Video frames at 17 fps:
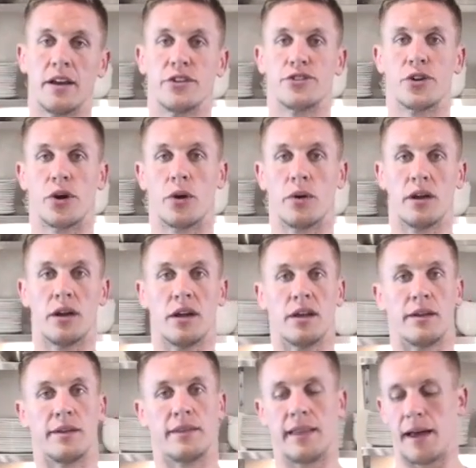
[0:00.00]

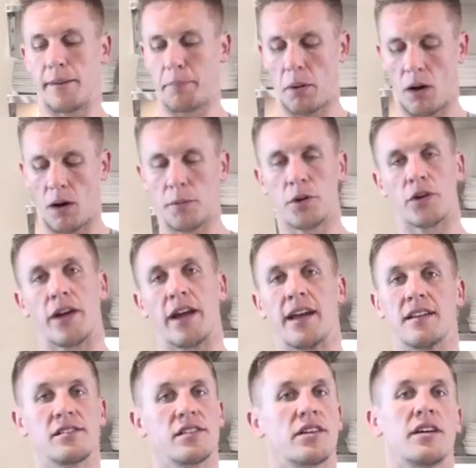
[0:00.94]
So that palm of your
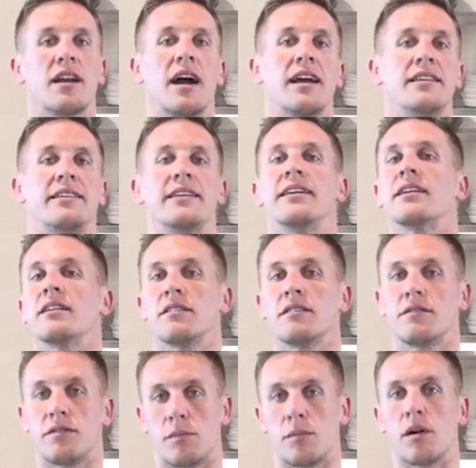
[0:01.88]
hand is a good idea
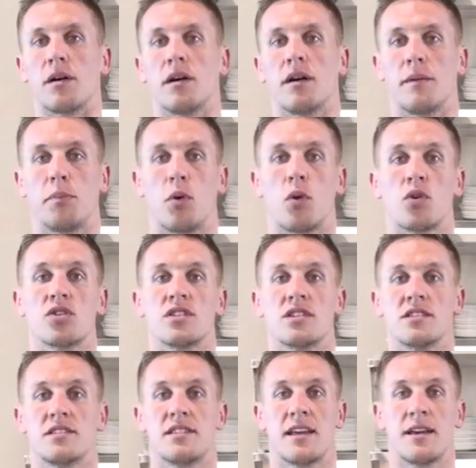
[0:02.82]
from a
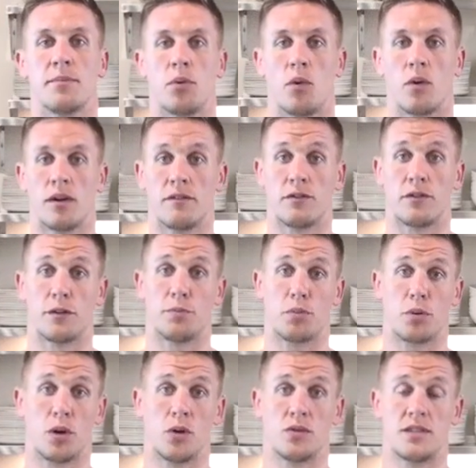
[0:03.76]
portion standpoint with
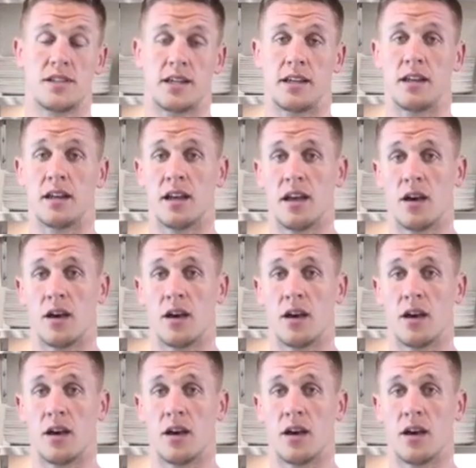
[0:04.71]
protein.